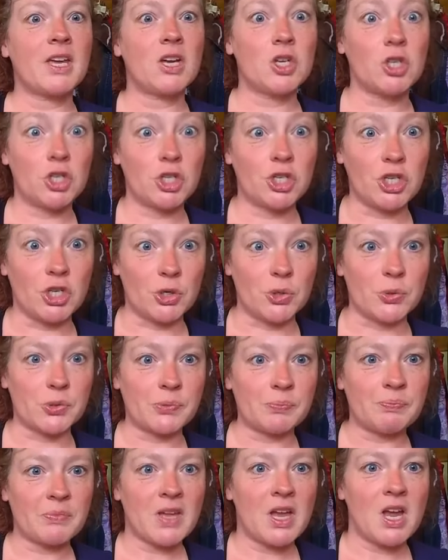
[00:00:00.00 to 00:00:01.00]

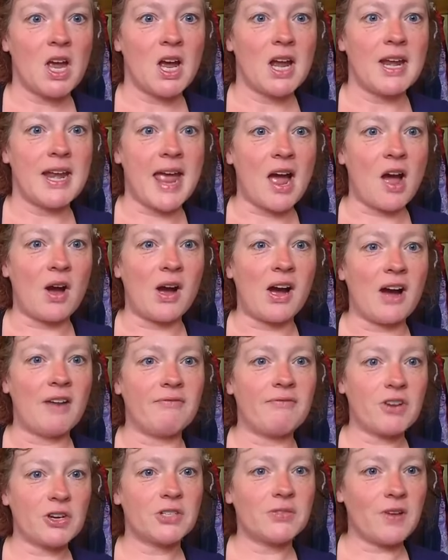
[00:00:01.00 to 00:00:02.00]
shoes. Now,
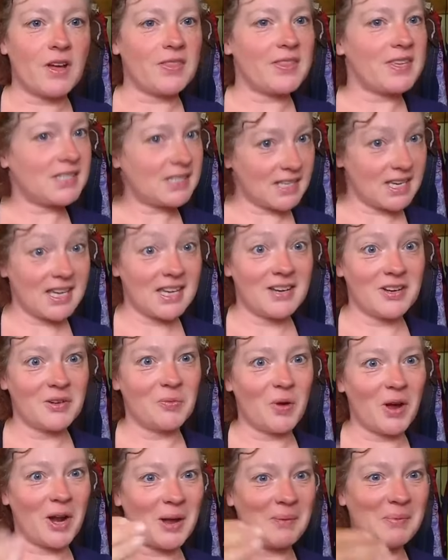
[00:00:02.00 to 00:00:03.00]
first of all,
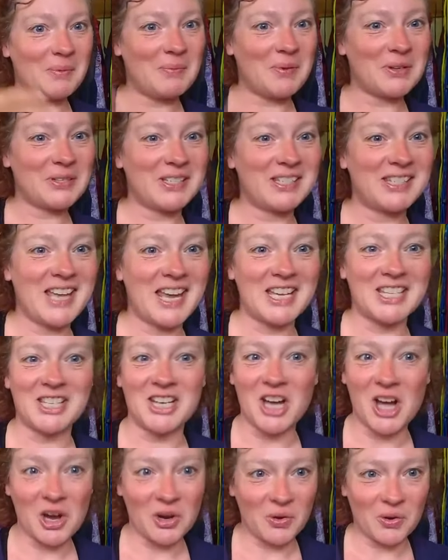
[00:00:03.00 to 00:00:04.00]
what I'm about to say is
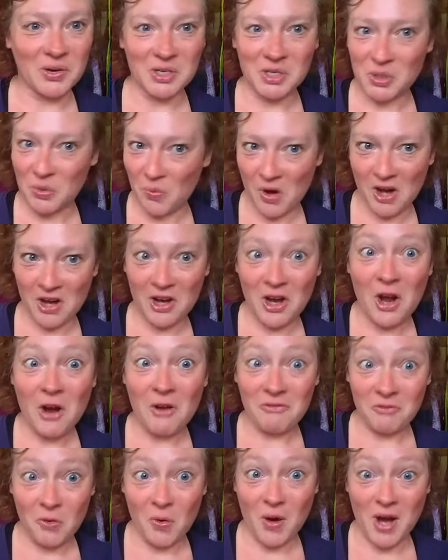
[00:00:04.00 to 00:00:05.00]
not going to work
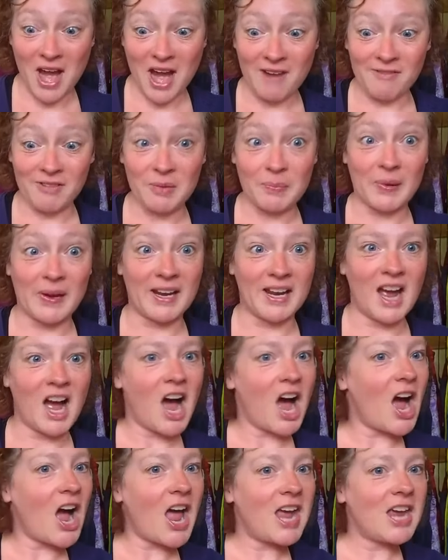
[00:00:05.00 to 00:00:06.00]
for everybody.
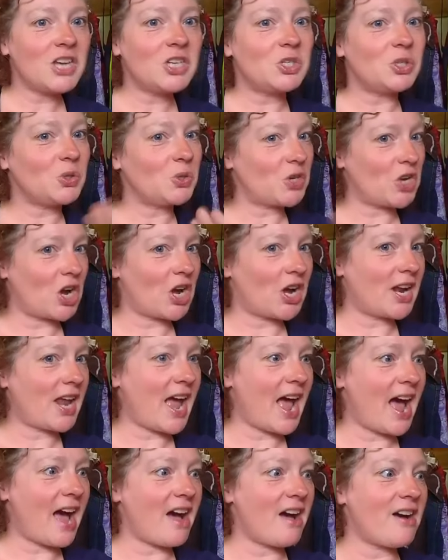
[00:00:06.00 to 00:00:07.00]
I do not
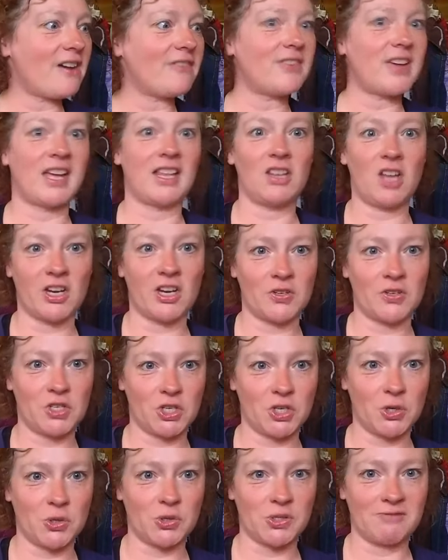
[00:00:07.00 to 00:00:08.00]
have a lot of
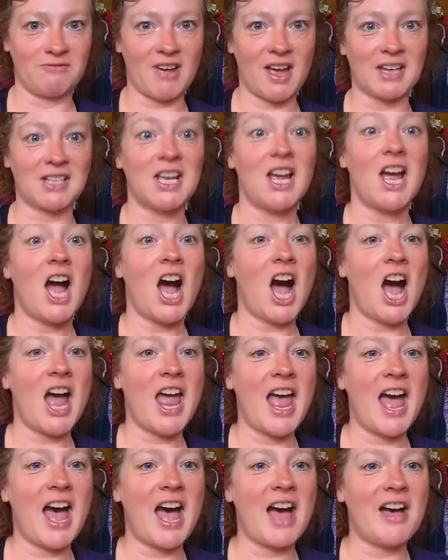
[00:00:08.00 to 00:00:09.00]
shoes. In fact, I
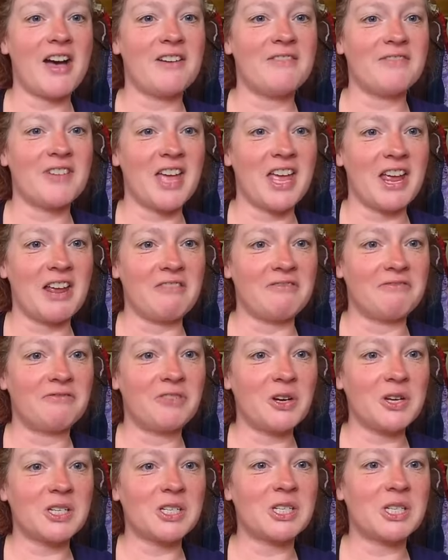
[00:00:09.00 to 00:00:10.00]
have a
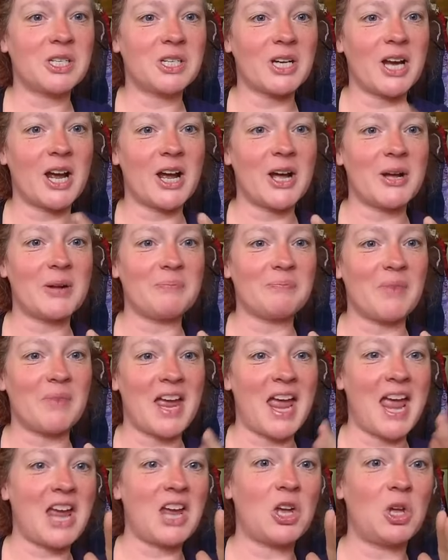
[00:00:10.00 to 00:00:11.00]
foot, my
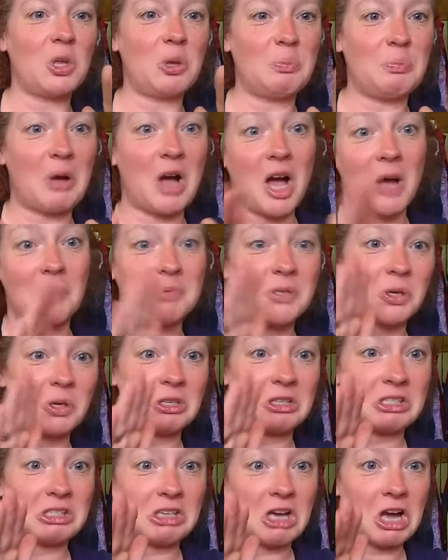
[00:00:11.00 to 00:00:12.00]
ankle pops out of
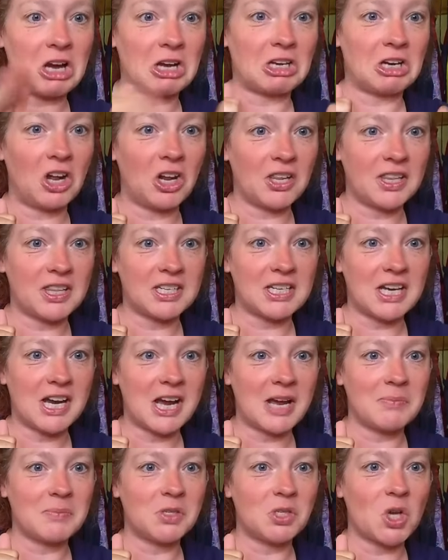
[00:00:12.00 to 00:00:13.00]
the socket all of the
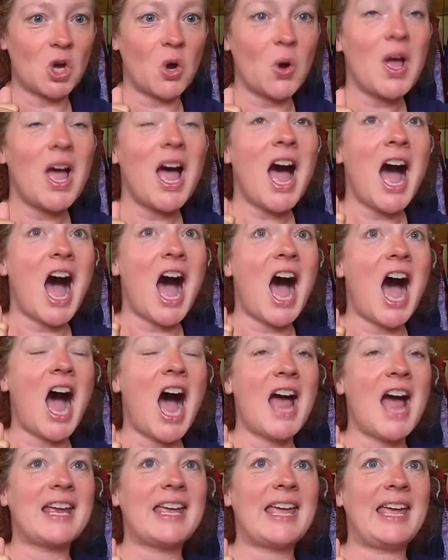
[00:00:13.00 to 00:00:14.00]
time, so
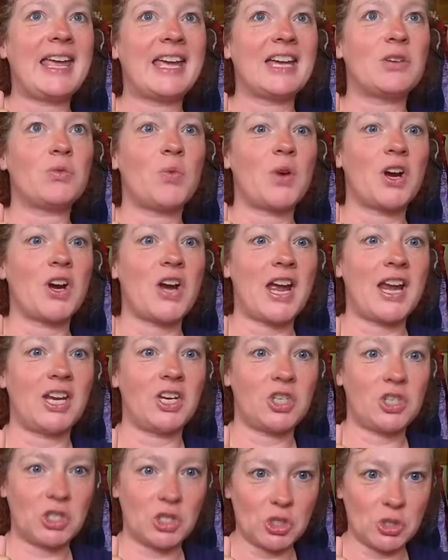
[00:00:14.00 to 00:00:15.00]
I can't wear
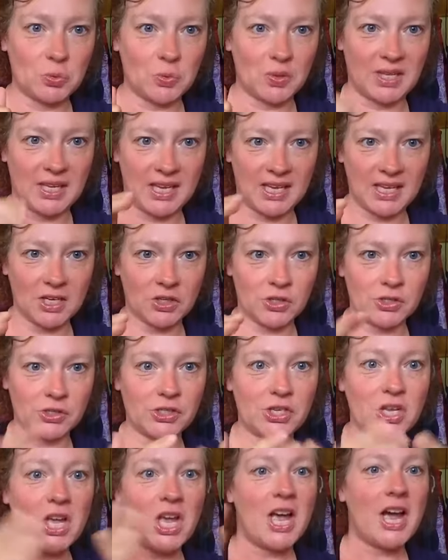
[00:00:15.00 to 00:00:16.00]
any shoes with
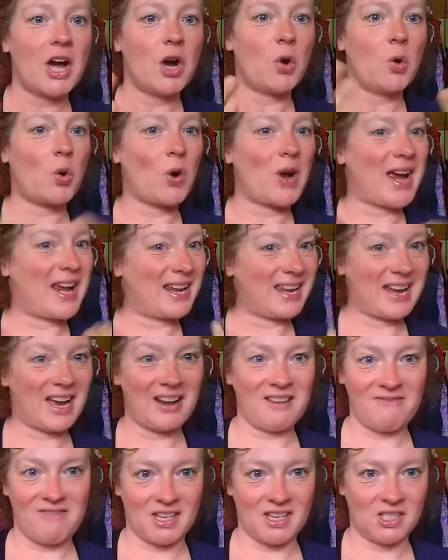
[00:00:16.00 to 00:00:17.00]
heels or any kind
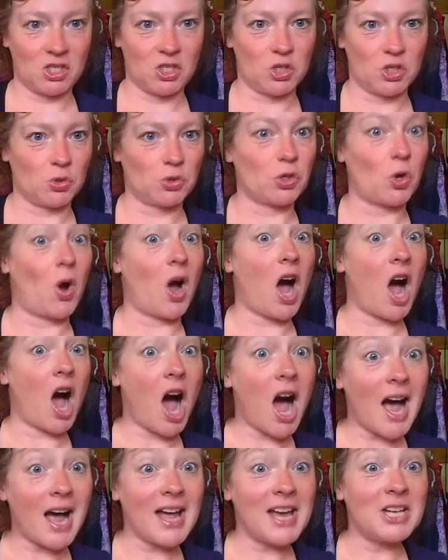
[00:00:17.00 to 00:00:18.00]
of fancy shoes. So
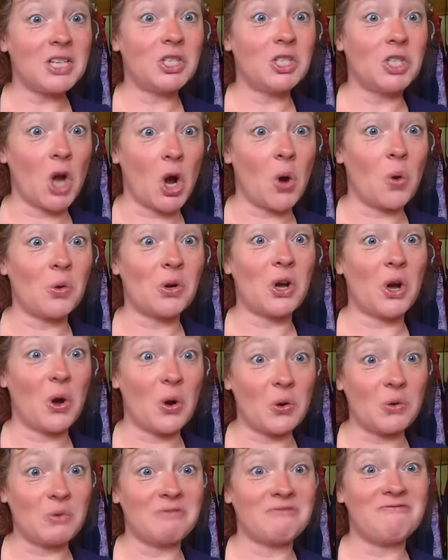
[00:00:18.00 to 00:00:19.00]
I don't
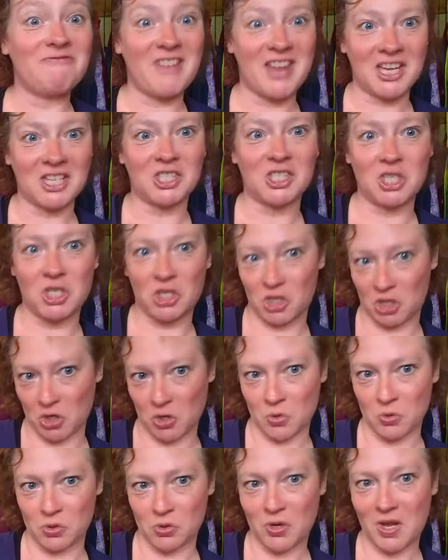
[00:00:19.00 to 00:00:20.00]
own fancy
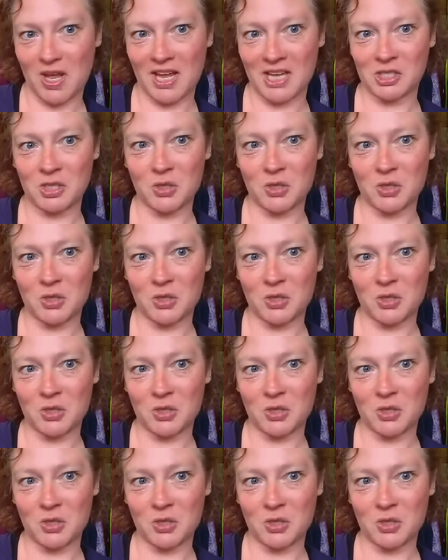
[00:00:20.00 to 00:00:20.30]
shoes, okay?